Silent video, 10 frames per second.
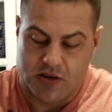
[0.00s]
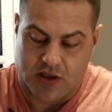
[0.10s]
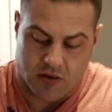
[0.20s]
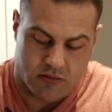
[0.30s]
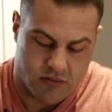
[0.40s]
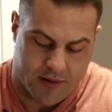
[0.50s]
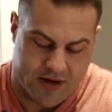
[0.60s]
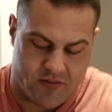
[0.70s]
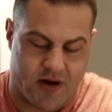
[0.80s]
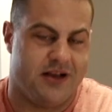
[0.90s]
So, I
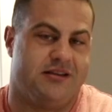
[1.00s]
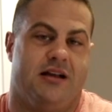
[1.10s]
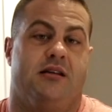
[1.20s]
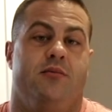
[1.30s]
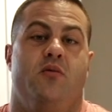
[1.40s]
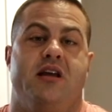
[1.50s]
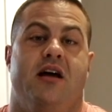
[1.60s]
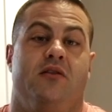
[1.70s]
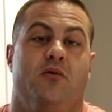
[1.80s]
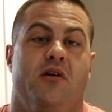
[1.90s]
mean, you know, that's not something we
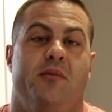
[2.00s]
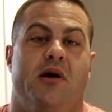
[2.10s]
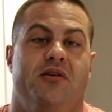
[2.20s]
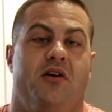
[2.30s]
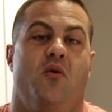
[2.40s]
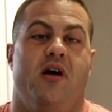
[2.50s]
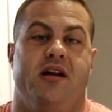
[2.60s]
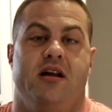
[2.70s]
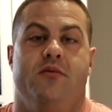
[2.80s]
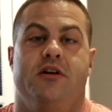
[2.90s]
have to worry about in the
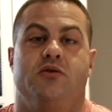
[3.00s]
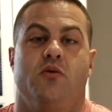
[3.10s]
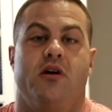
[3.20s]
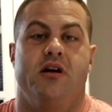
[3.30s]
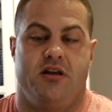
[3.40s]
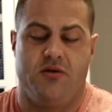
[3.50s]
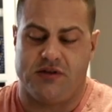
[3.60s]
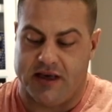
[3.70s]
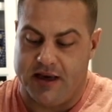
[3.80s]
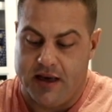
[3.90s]
quantity in which we're going to
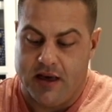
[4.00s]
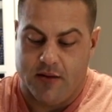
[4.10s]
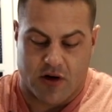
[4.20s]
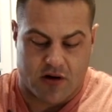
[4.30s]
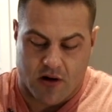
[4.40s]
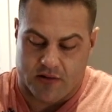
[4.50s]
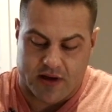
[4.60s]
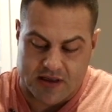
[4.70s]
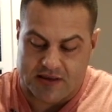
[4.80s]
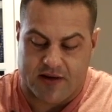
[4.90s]
use it, but
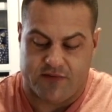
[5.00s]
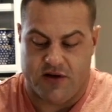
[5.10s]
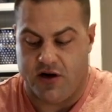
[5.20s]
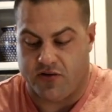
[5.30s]
garlic is definitely a